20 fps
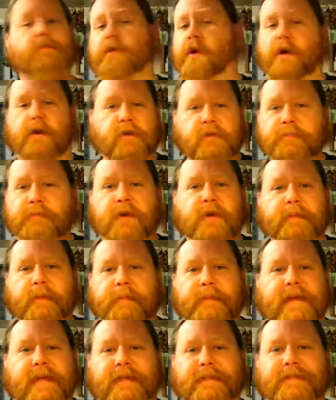hardest part about
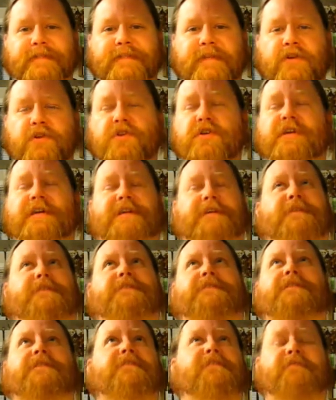making this dinner is
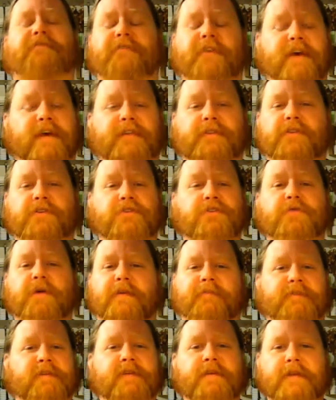the fact that you have
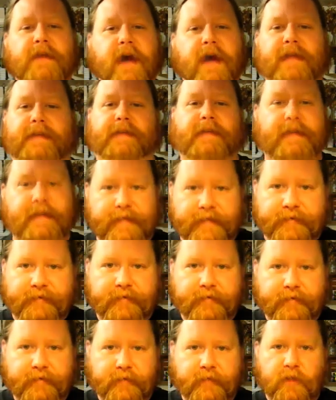to not eat
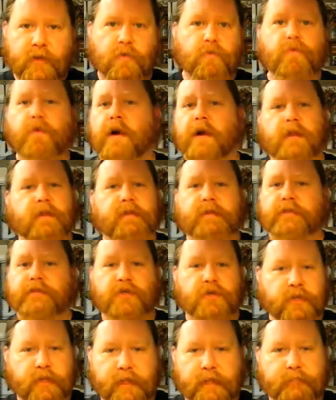while it's
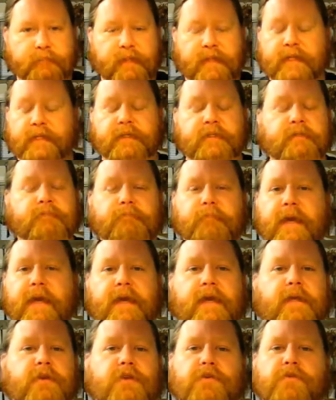cooking, because,
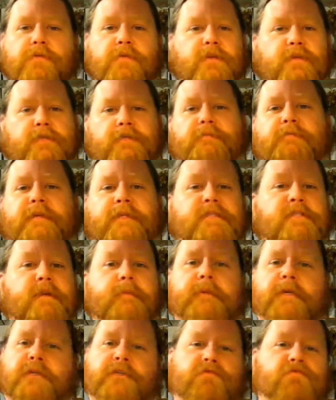man, my
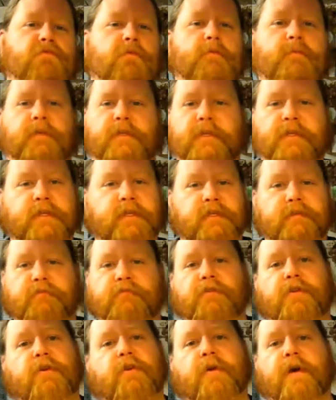stomach is rumbling like you have
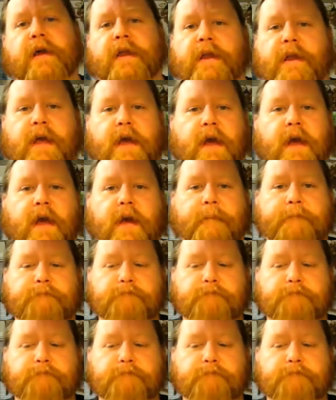no idea.